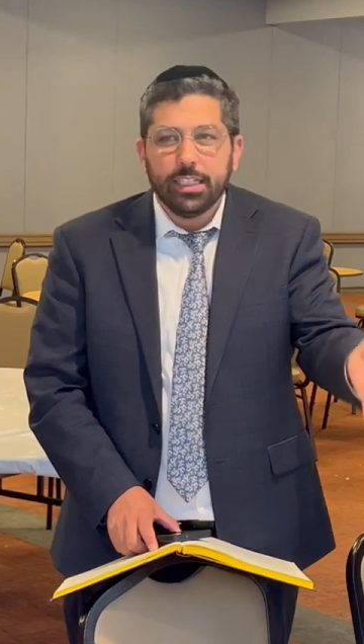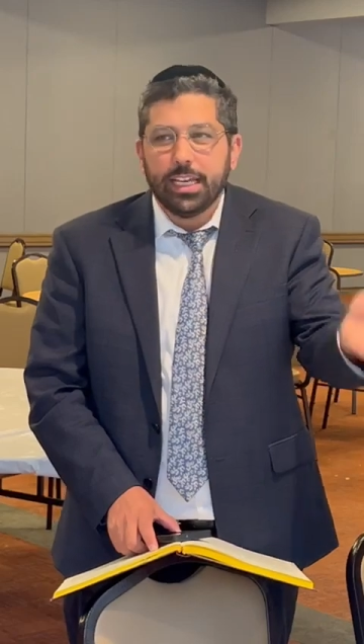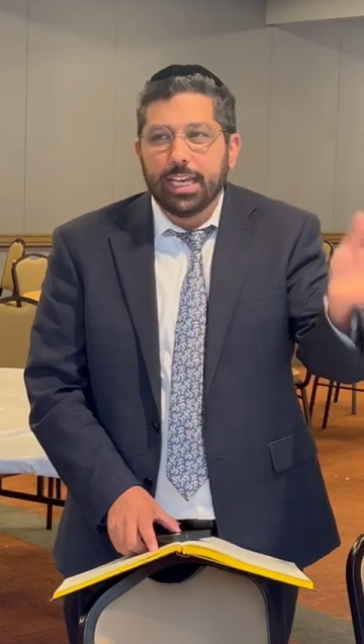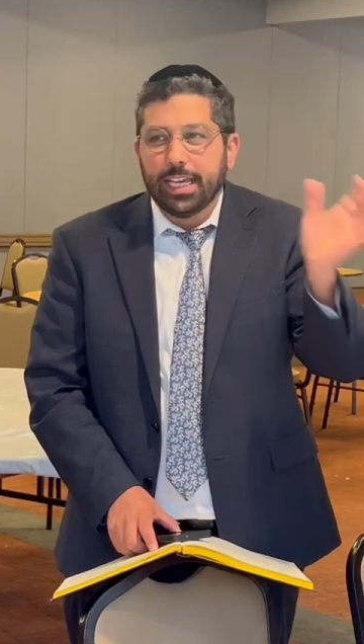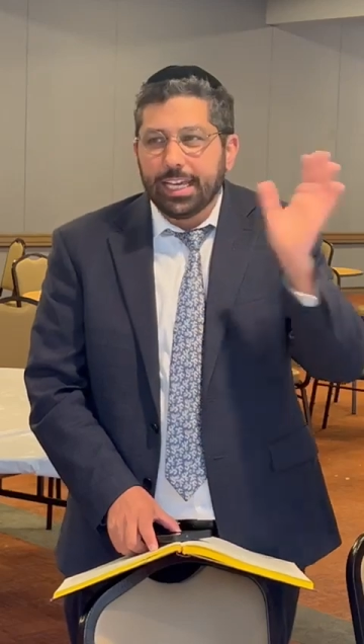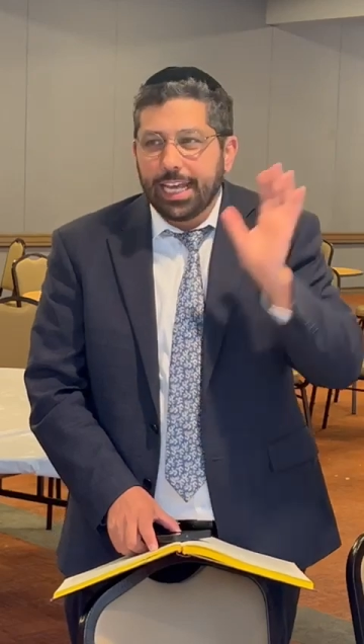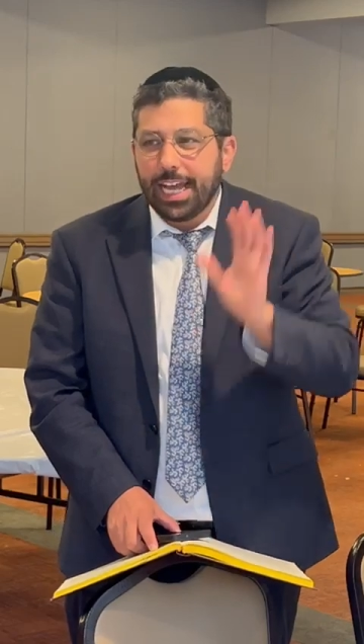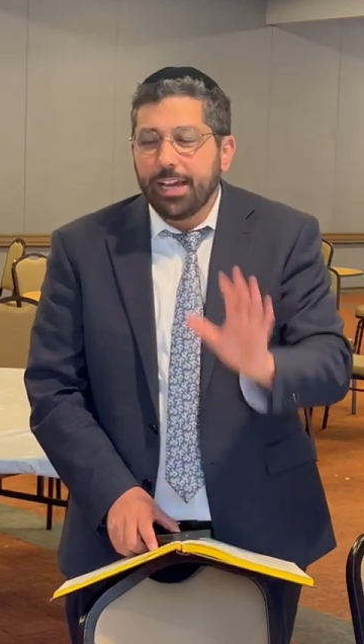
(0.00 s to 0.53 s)

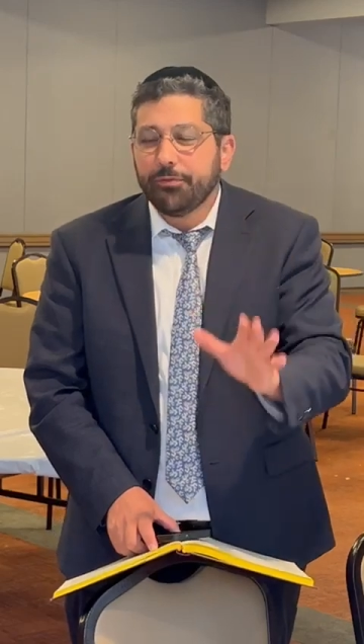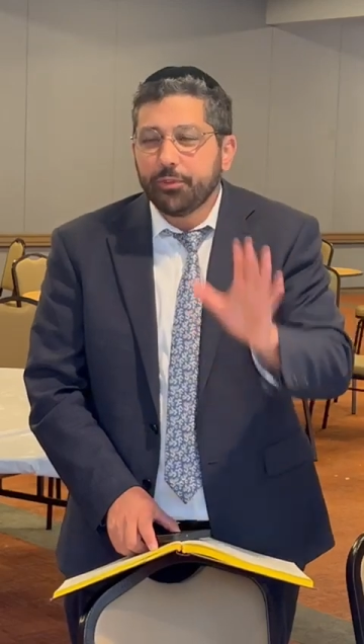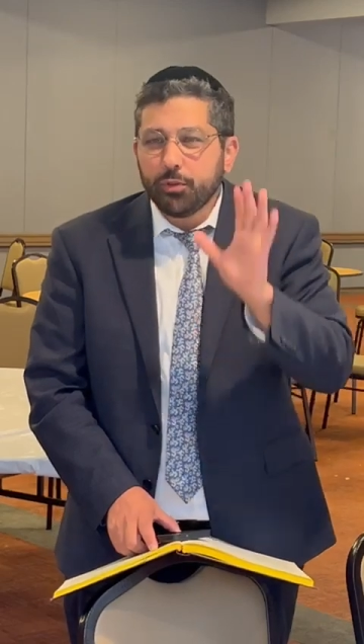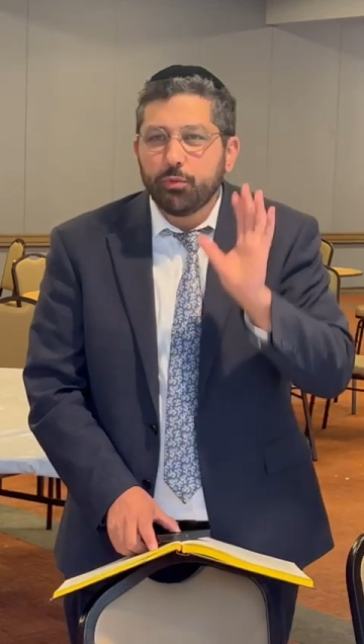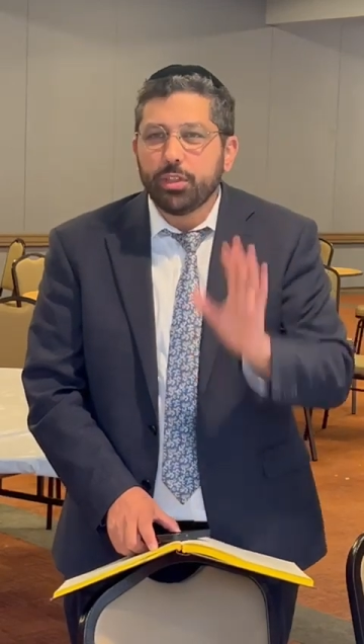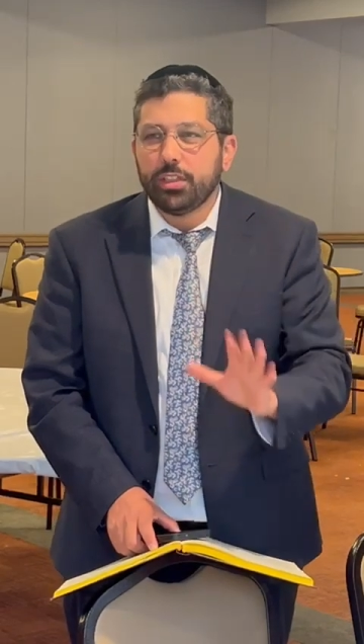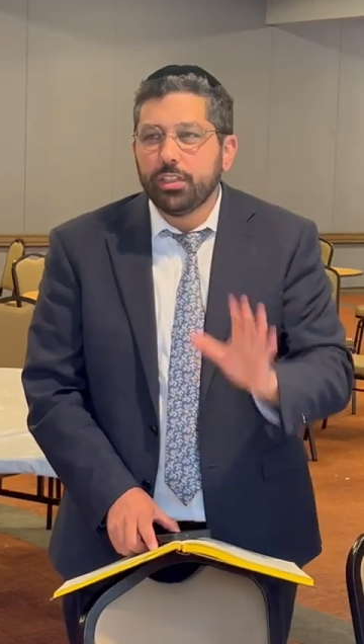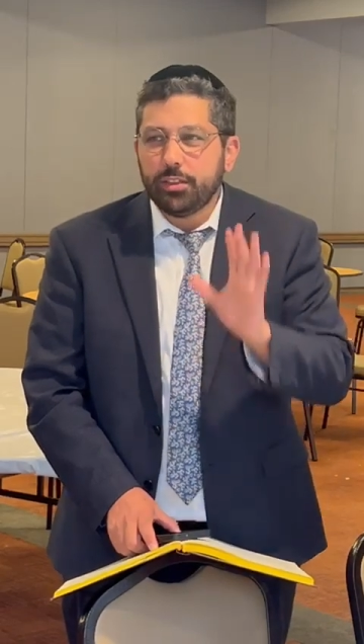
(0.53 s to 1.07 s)
And after
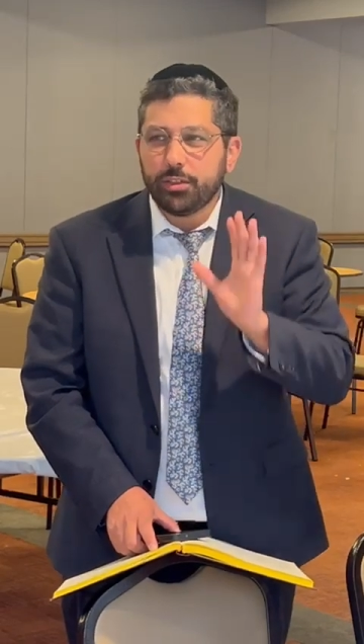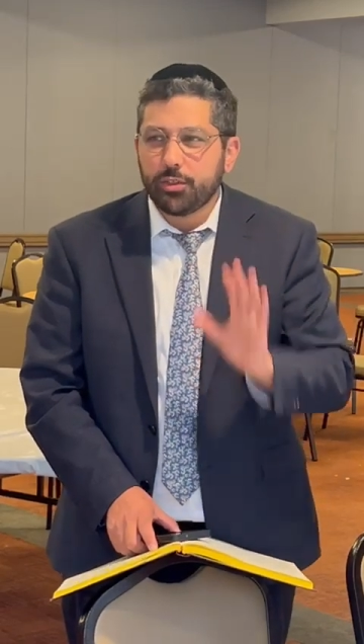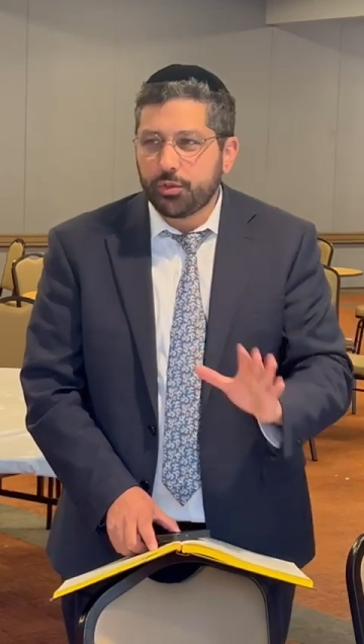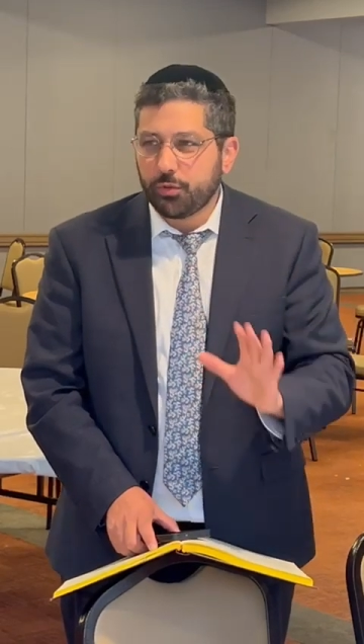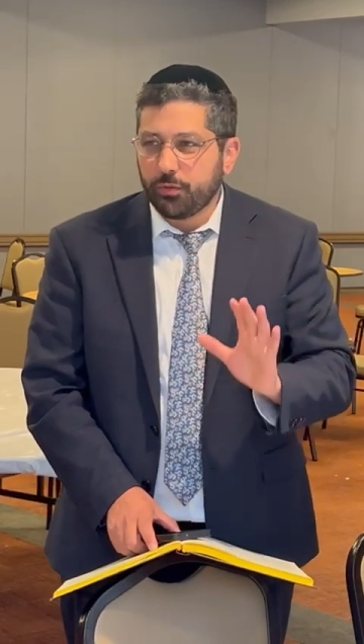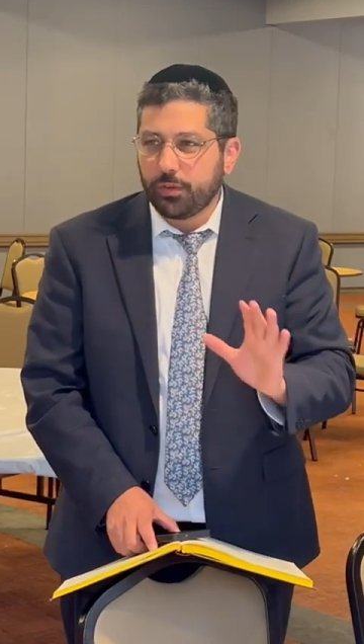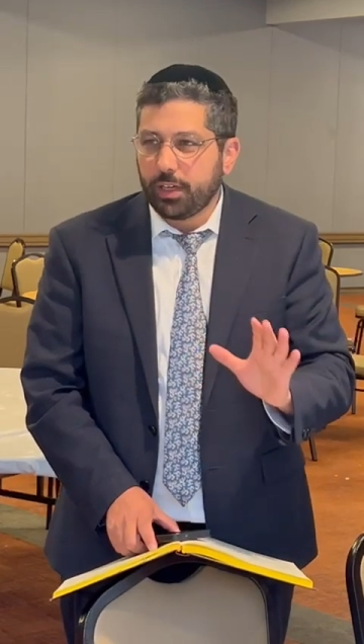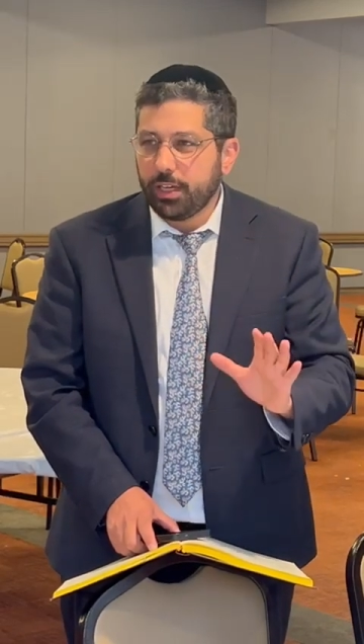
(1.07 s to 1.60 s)
we did the
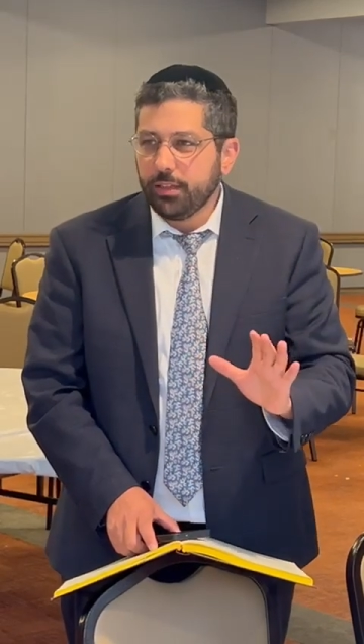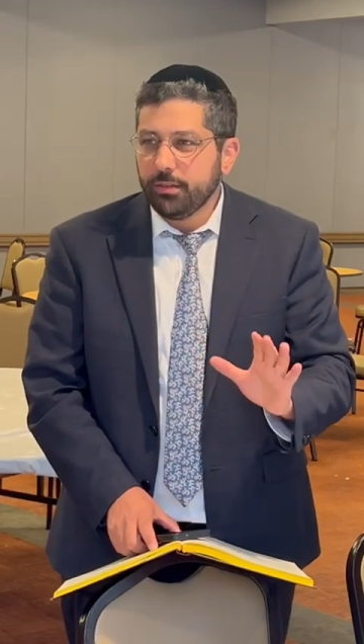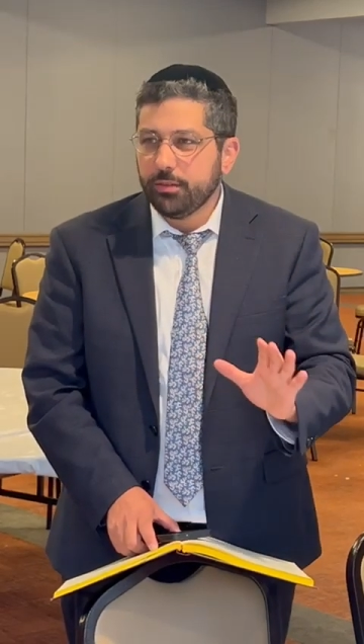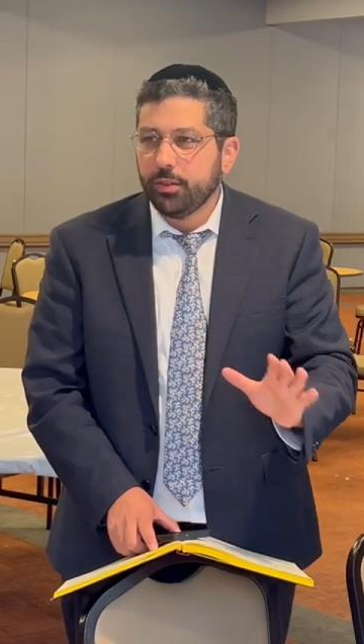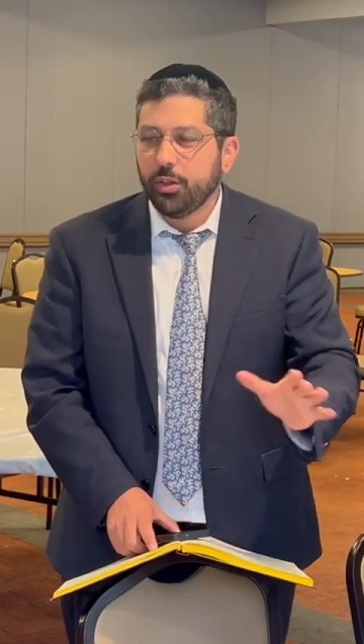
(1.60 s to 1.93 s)
tshuva,